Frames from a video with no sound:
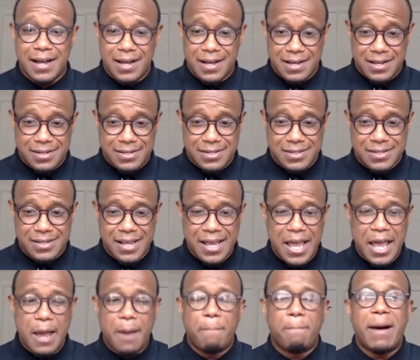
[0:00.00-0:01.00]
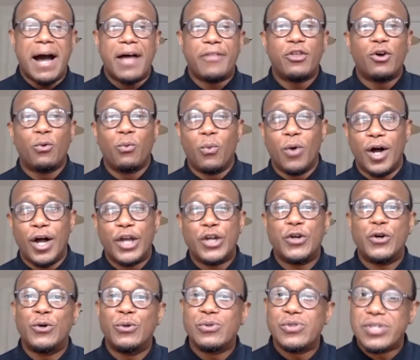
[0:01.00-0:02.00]
us by the one
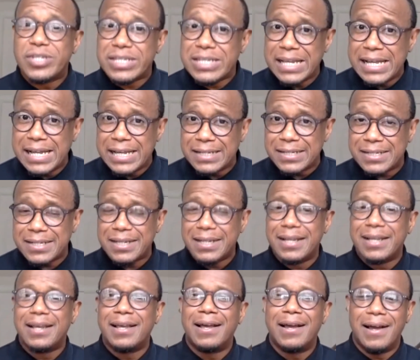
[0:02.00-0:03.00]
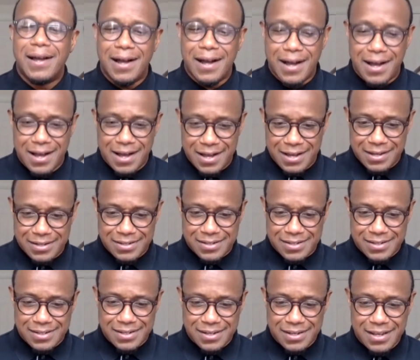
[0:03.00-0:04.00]
who sent
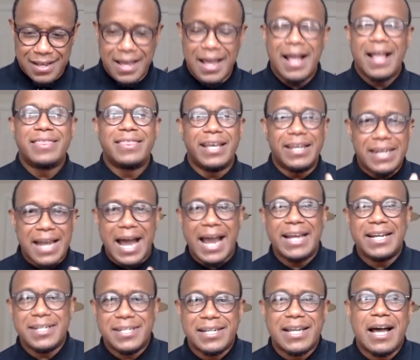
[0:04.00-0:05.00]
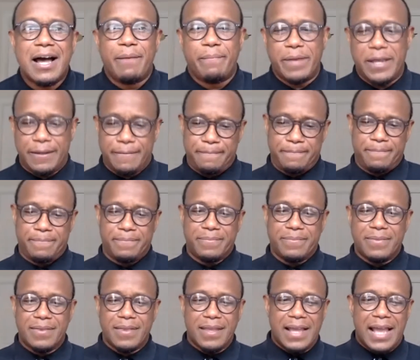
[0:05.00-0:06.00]
us. The night is coming,
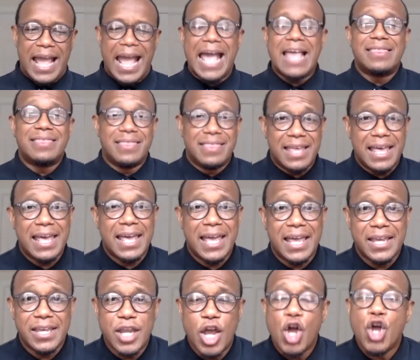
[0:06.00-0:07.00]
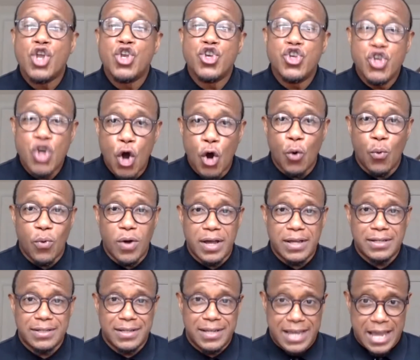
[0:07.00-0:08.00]
and then no
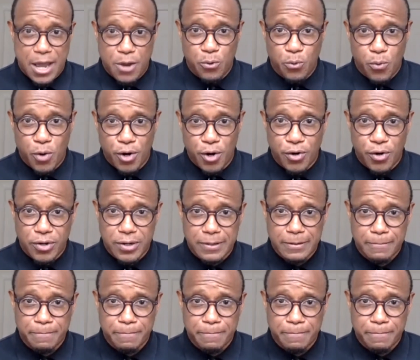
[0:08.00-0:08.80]
one can work.